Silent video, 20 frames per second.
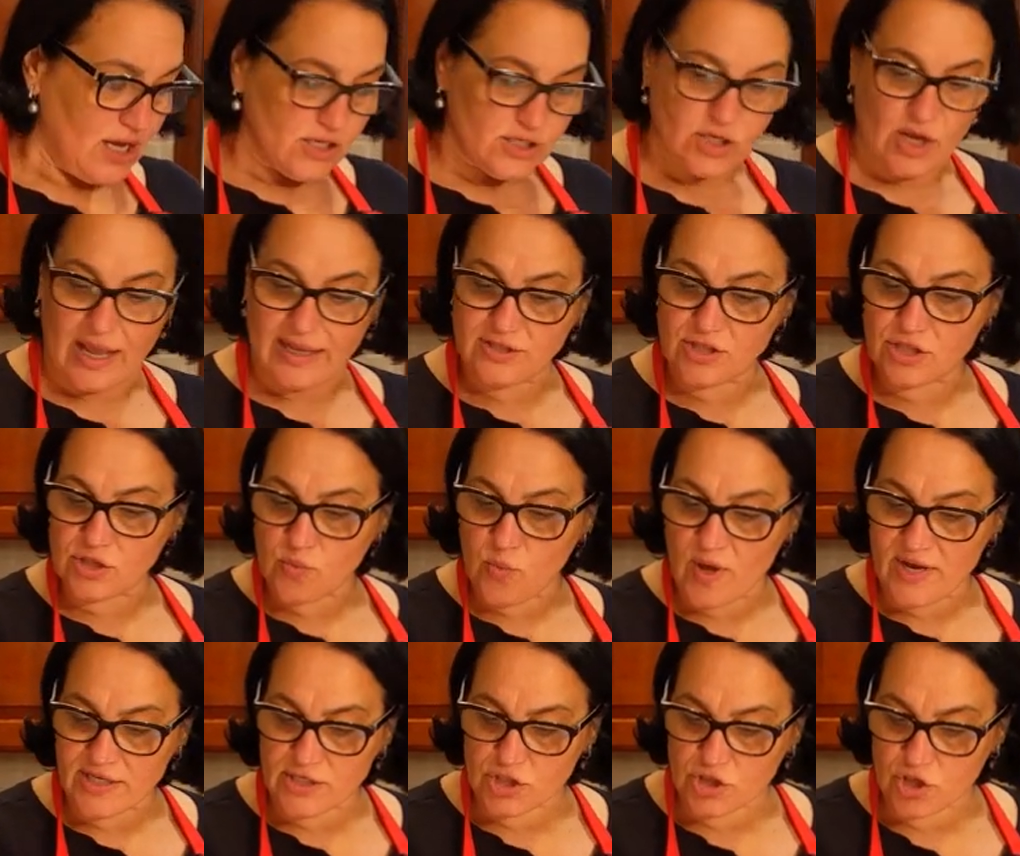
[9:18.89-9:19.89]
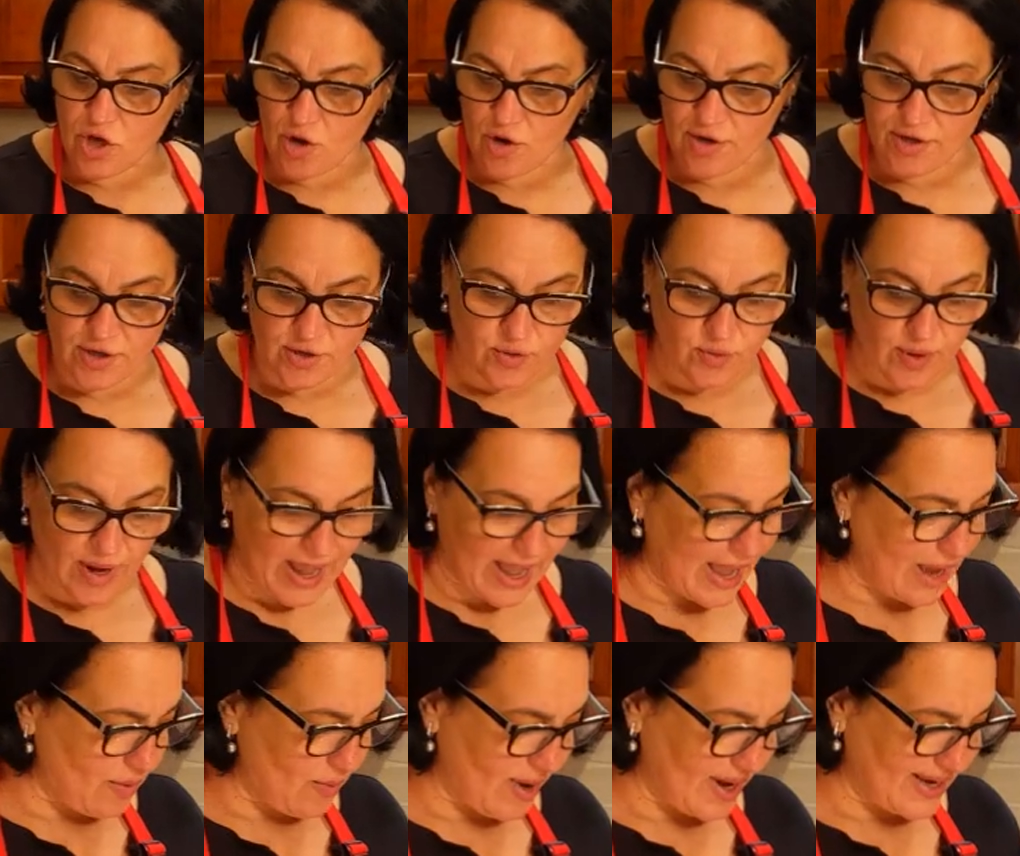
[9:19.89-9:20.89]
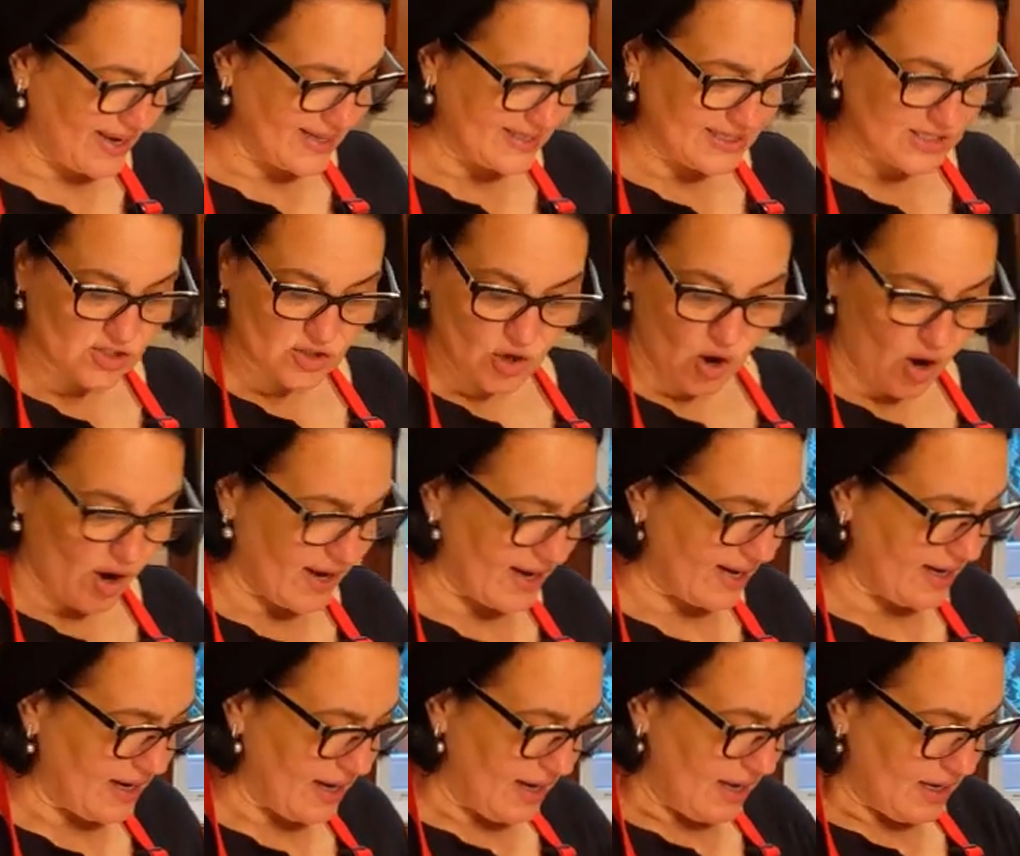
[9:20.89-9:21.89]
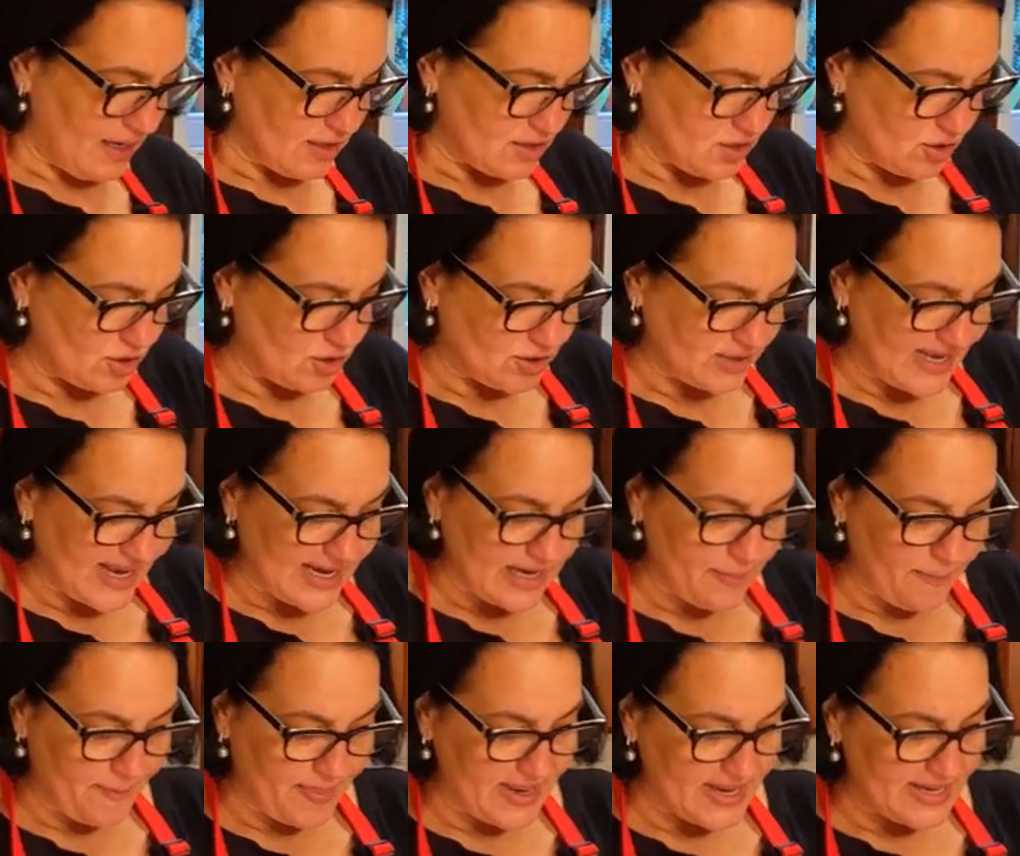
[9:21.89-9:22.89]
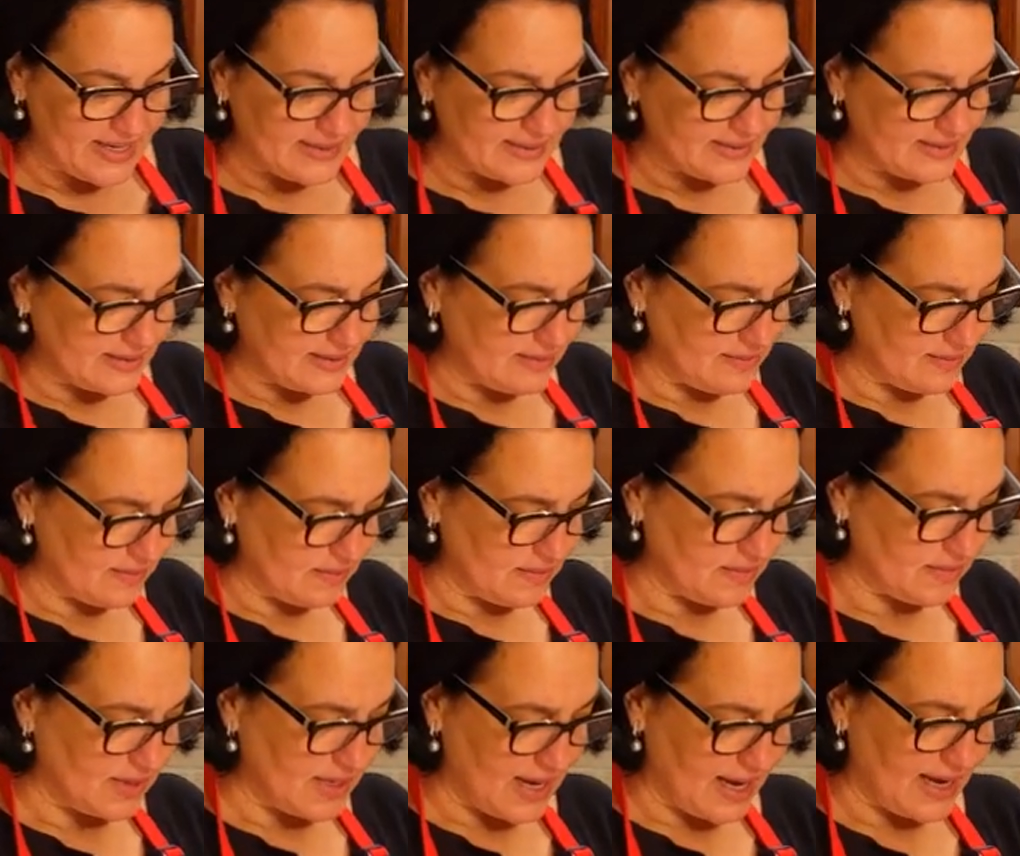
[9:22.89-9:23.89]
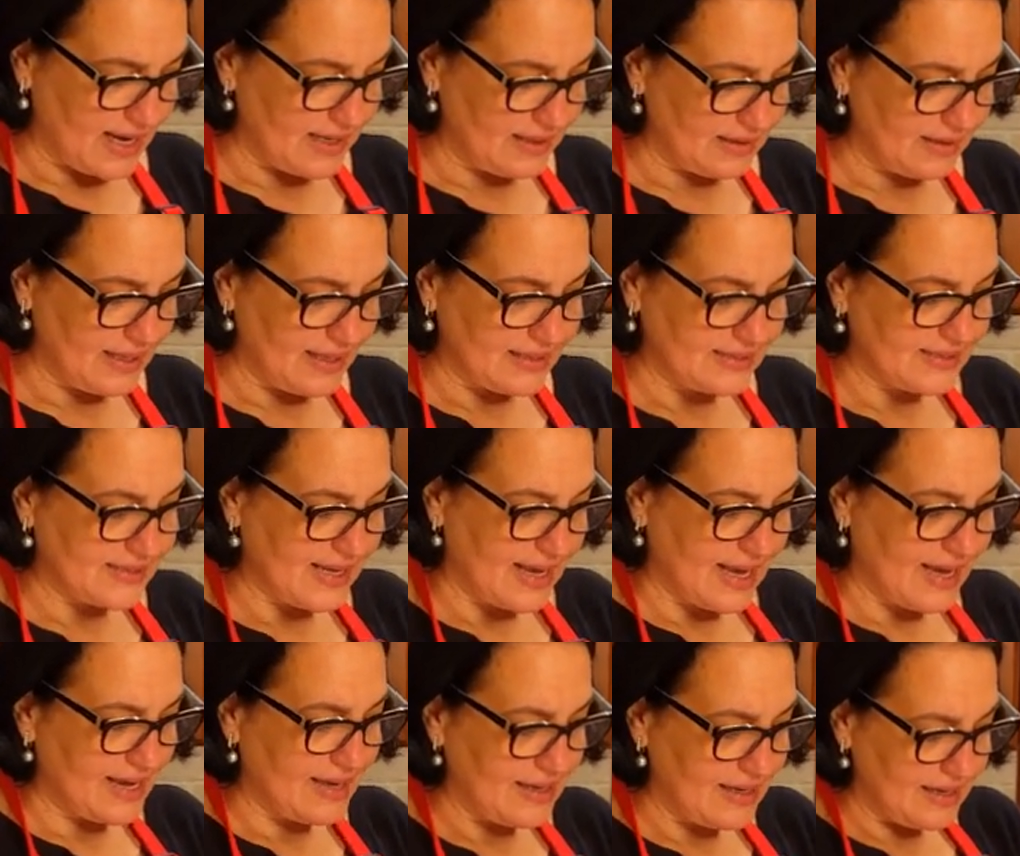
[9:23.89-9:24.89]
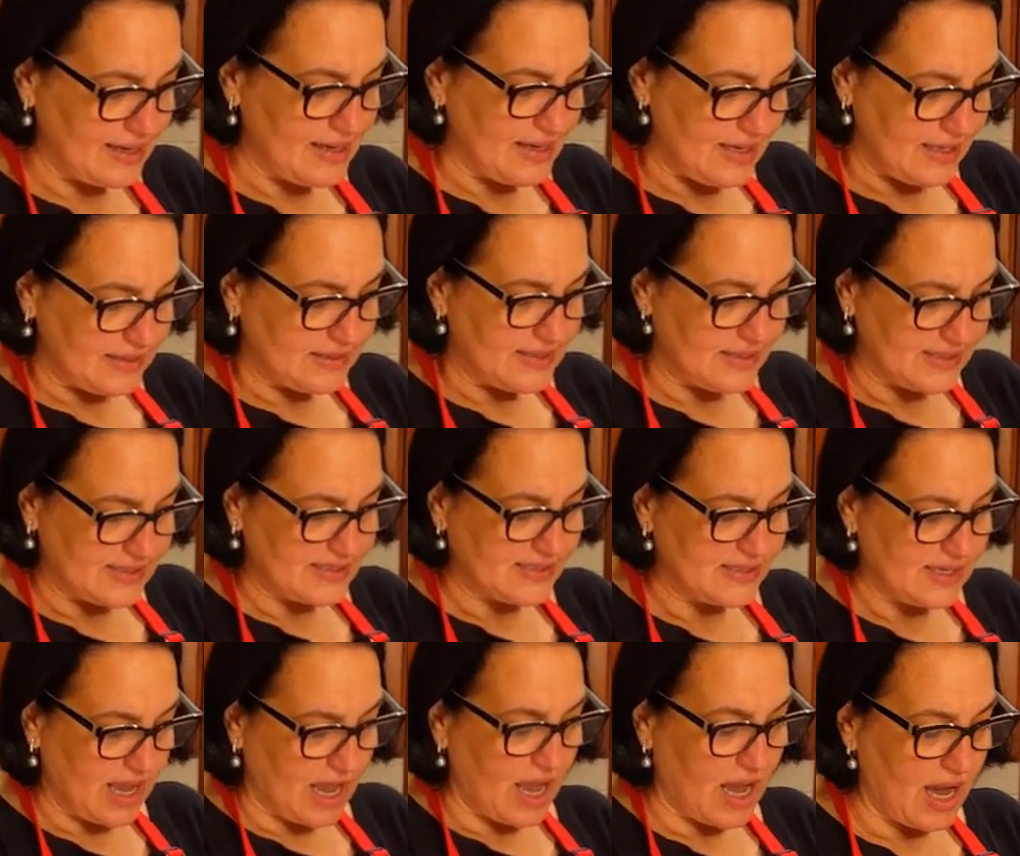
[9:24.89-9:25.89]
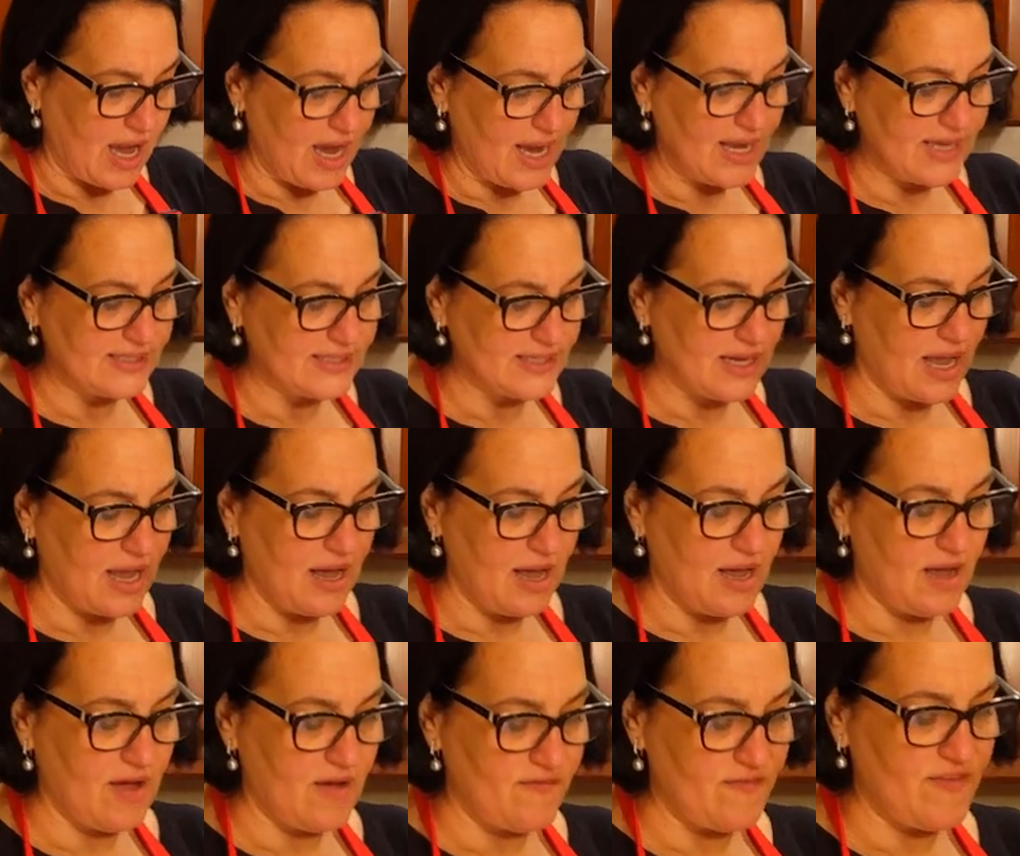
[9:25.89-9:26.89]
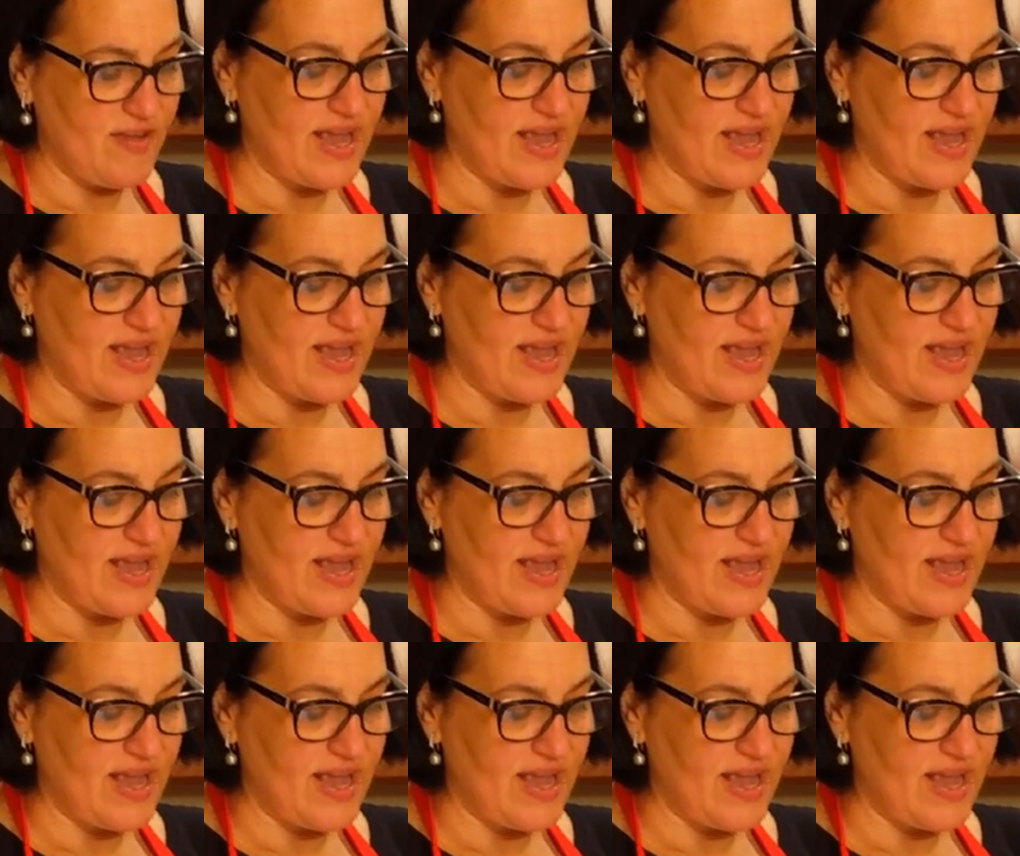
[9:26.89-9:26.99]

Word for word: So I just want to show you how I get started. So you take a piece, okay, let's say the size of